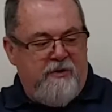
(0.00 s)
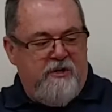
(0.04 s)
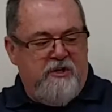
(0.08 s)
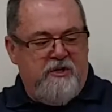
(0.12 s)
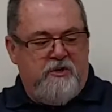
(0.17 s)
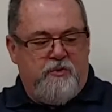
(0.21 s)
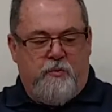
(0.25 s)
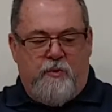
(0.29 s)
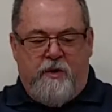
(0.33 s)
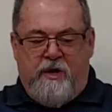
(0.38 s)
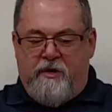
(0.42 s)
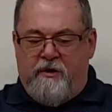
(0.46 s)
is
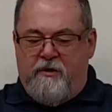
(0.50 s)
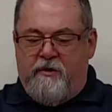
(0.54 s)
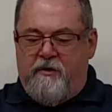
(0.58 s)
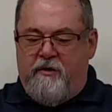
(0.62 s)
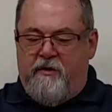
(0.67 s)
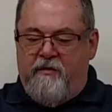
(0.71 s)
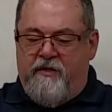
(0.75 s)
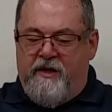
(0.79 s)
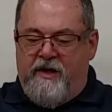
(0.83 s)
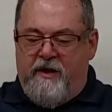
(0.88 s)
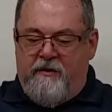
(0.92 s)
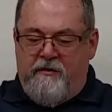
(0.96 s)
wetter
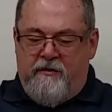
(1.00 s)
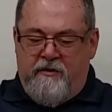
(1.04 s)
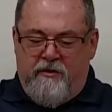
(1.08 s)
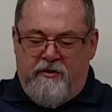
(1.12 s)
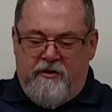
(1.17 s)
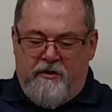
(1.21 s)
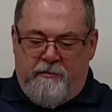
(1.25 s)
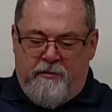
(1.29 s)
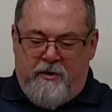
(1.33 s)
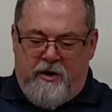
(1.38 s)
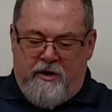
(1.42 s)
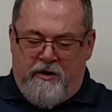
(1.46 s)
than the
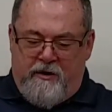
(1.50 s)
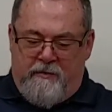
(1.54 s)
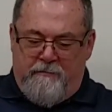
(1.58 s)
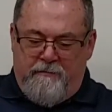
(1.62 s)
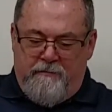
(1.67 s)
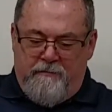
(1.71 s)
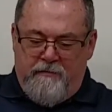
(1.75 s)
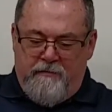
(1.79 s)
bottom.